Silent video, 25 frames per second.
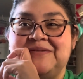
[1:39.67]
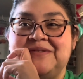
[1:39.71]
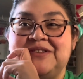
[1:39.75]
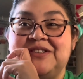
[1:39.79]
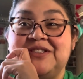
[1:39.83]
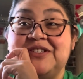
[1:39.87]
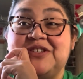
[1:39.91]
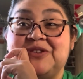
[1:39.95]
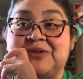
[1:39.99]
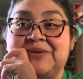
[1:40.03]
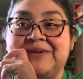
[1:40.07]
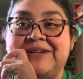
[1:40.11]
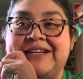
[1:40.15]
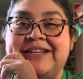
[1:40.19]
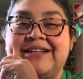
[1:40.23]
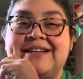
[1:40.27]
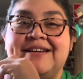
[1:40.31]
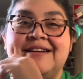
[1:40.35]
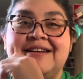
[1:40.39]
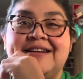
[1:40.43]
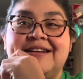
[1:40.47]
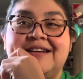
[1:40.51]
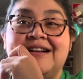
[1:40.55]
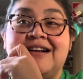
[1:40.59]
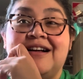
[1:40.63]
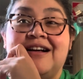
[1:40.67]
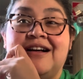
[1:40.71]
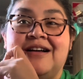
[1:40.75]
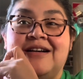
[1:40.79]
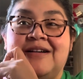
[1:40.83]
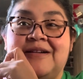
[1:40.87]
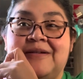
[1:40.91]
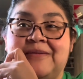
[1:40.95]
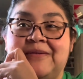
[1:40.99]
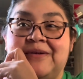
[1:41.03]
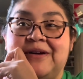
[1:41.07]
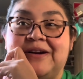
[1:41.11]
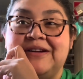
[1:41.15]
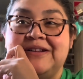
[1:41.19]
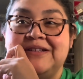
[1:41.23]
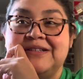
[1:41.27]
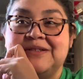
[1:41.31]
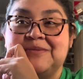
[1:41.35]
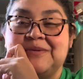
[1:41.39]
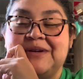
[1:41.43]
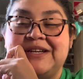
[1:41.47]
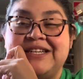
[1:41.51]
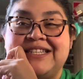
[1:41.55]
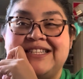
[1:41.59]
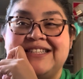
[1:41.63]
the street um, on his
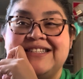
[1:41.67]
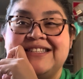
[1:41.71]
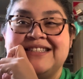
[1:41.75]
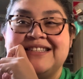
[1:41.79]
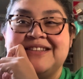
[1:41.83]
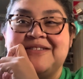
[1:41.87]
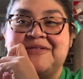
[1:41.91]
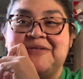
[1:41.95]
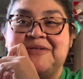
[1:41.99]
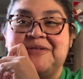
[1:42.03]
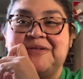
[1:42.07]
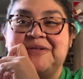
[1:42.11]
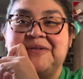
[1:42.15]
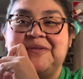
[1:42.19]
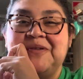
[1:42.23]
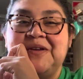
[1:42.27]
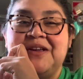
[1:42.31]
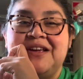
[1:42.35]
way to school.